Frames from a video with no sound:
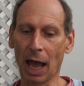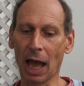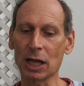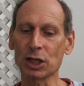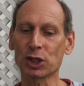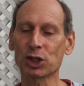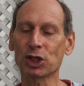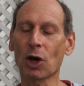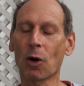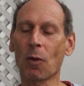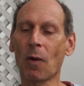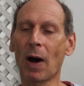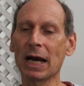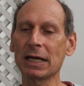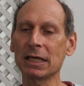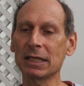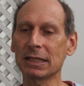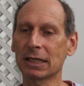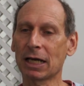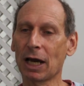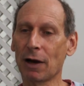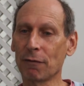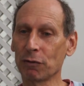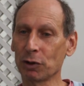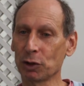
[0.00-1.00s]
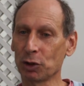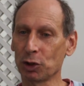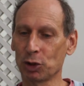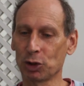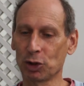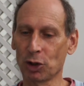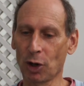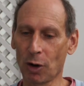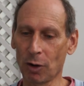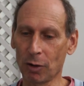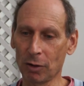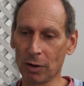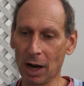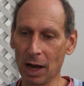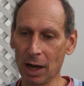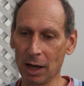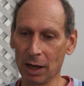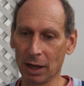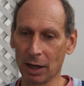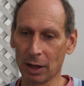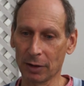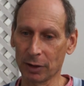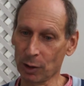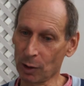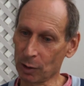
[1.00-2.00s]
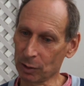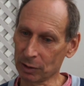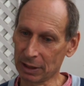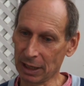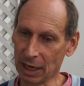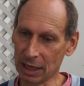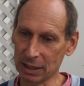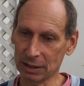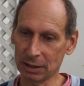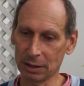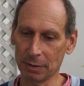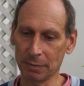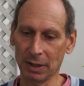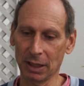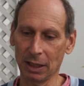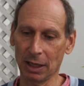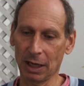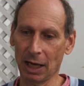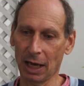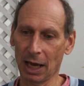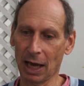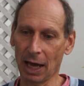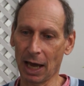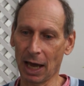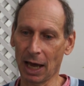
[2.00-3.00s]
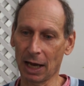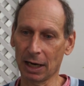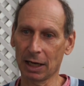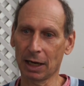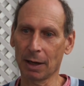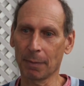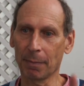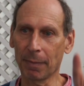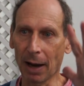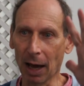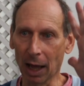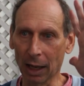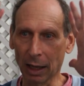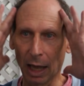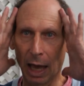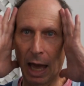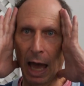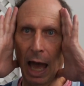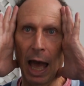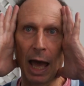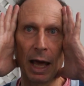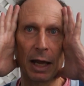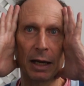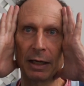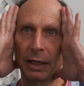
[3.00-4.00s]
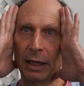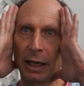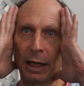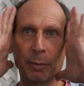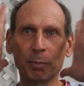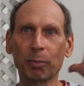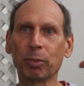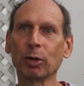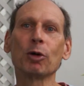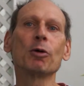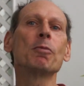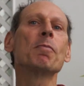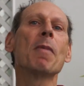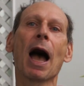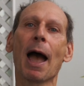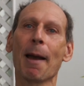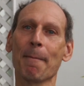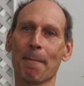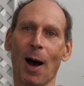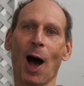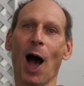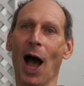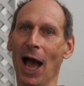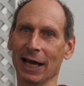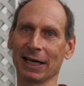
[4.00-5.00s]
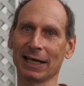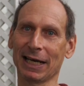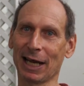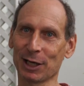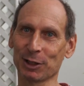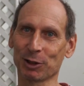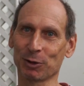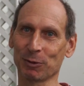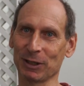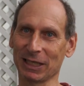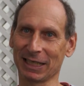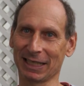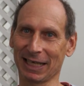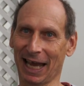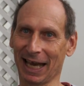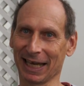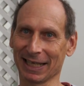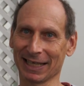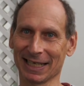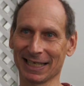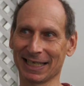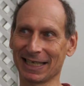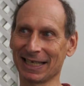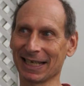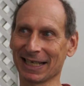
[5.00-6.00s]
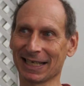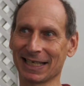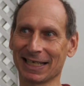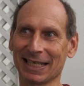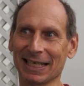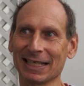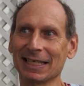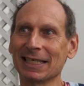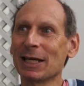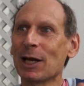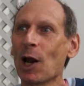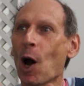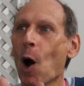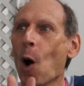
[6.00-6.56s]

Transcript: And so I discovered the Torah, the Old Testament, and Kabbalah, and it blew my mind, as we say in the 60s.